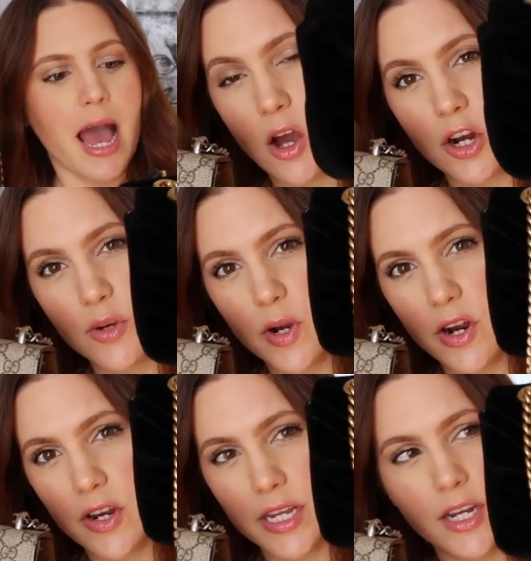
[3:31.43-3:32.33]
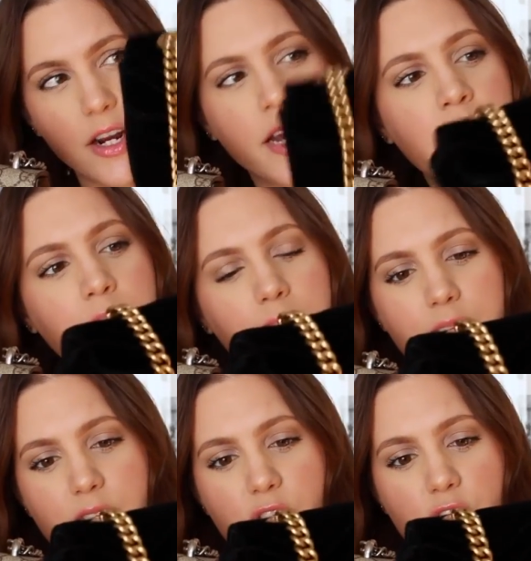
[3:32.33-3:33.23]
The hardware on here
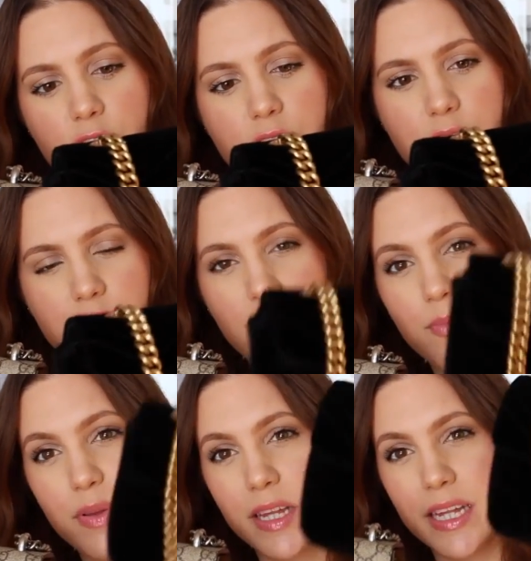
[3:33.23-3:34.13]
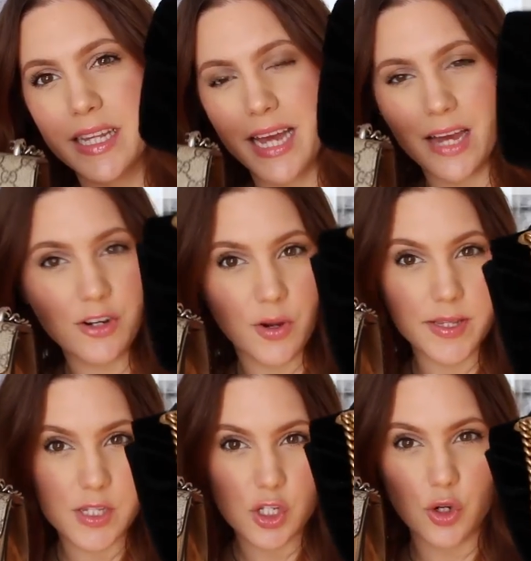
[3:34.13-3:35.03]
is just completely, I don't know,
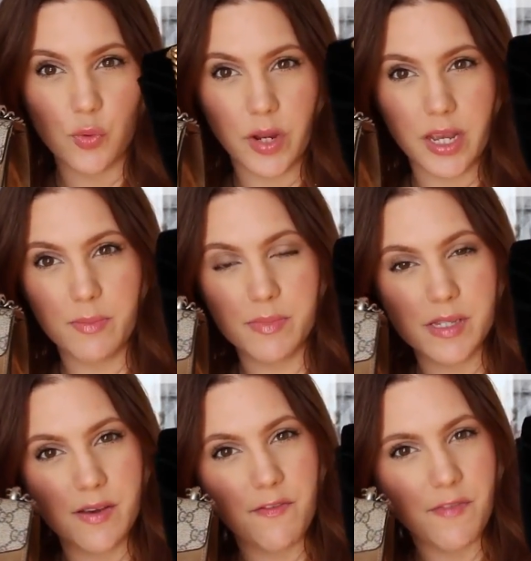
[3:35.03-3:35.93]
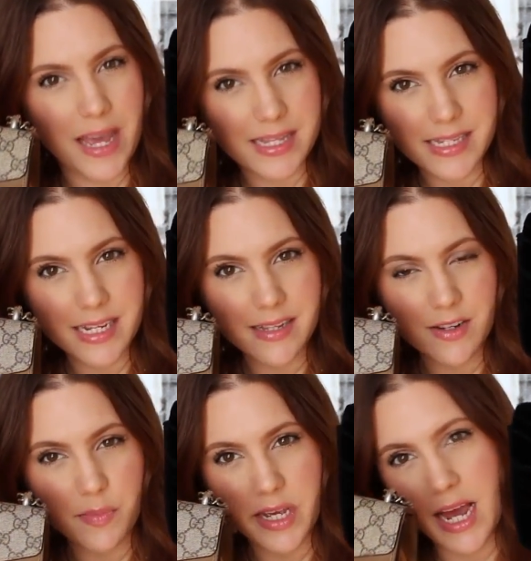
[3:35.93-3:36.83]
it screams fancy a
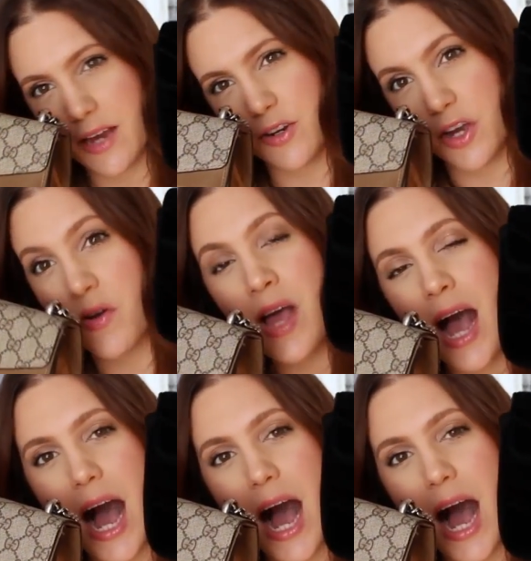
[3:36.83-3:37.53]
little bit. I don't know.